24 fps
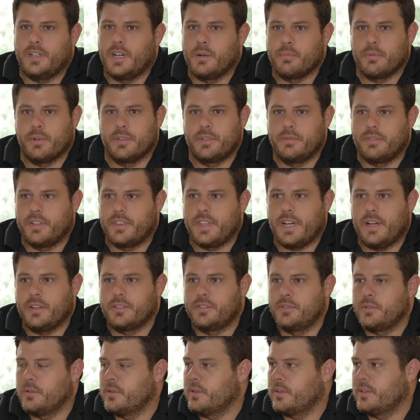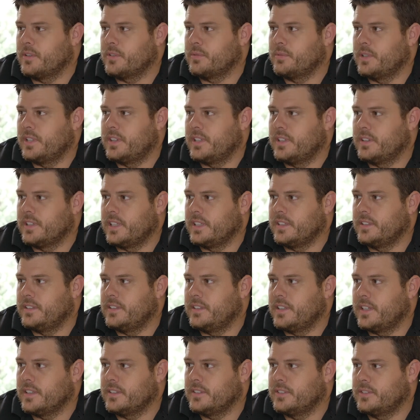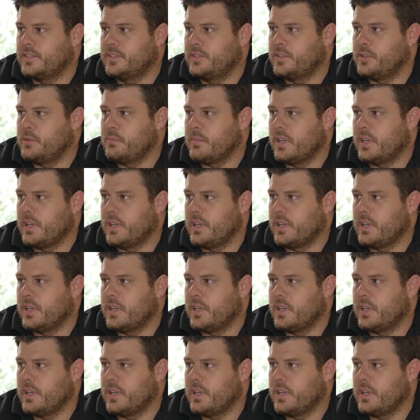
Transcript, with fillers: upwards of a thousand orders within like the next two